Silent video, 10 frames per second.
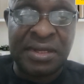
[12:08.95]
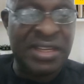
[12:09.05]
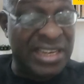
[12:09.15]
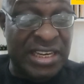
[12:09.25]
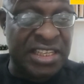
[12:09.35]

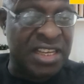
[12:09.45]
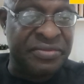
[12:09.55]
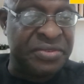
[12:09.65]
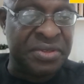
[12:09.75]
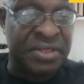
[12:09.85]
He didn't
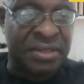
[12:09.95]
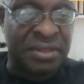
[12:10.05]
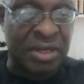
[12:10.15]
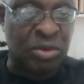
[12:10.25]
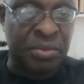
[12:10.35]
give
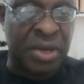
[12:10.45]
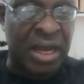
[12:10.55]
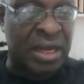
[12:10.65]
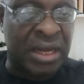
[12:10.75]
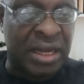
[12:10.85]

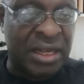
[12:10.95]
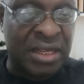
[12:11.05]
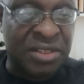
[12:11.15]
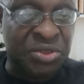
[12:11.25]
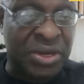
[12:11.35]

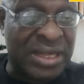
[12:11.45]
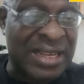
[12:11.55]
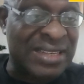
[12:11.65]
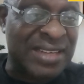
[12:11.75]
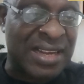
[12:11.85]

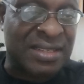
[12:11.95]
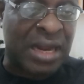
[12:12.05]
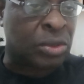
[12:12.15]
Jonathan a chance